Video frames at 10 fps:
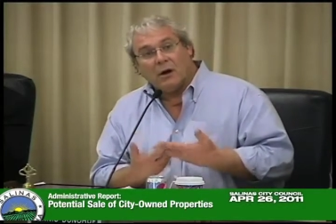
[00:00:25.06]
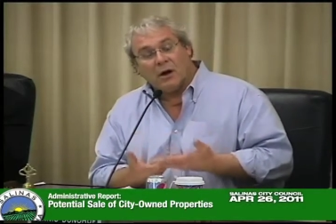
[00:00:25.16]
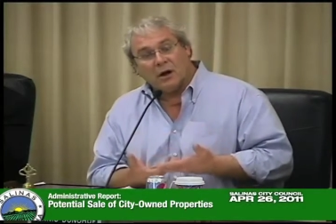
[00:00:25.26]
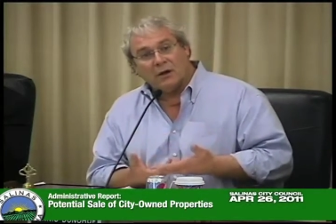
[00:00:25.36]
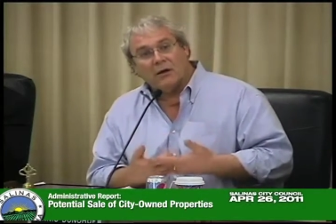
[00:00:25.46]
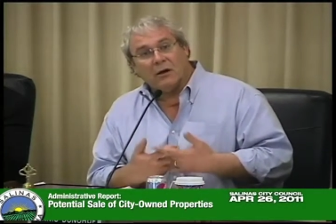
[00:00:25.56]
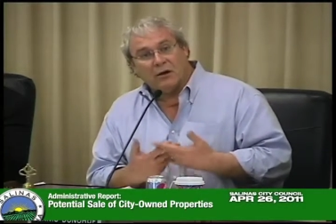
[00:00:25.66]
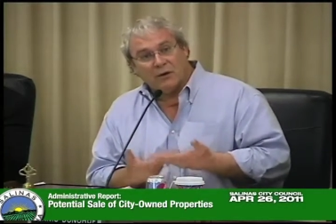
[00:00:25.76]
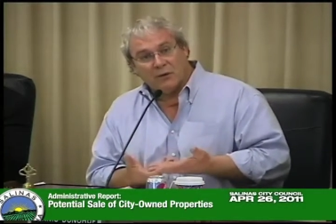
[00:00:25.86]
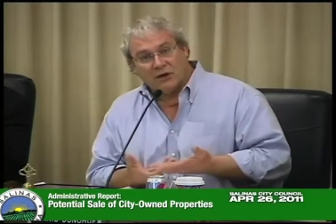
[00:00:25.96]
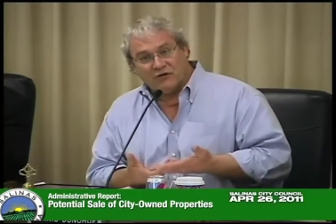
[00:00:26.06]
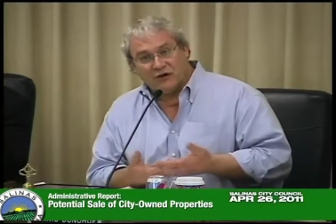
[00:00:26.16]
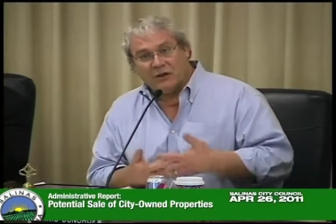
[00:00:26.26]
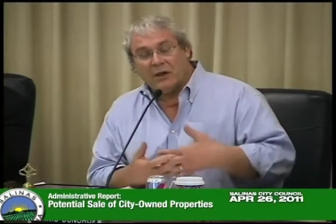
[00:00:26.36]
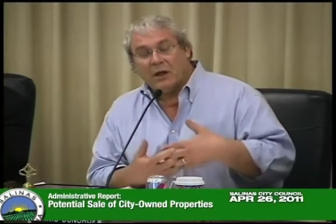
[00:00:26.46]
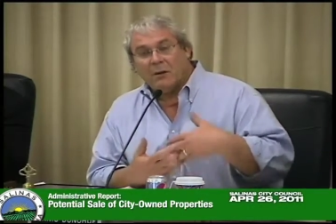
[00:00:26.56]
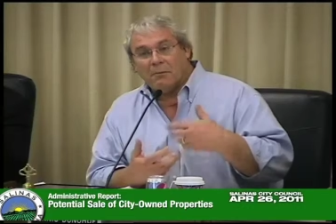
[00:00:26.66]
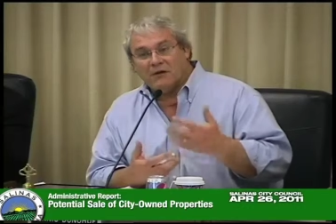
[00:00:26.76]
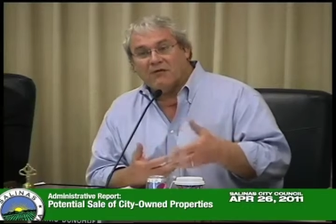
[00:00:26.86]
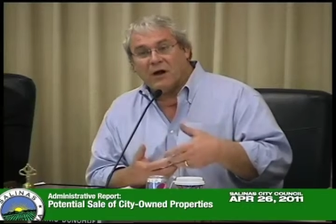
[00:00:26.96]
on on the budget.
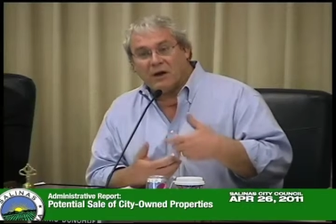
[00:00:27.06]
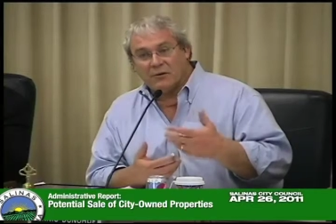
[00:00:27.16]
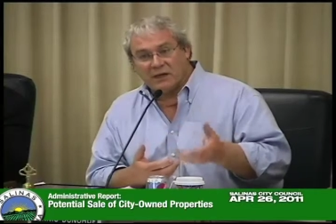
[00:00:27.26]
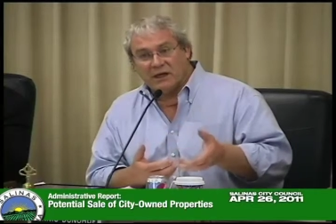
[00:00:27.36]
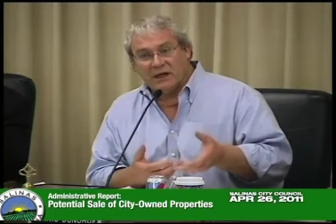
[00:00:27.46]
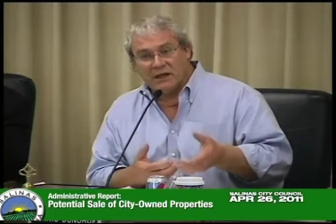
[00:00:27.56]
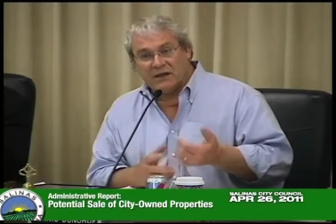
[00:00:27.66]
But following that,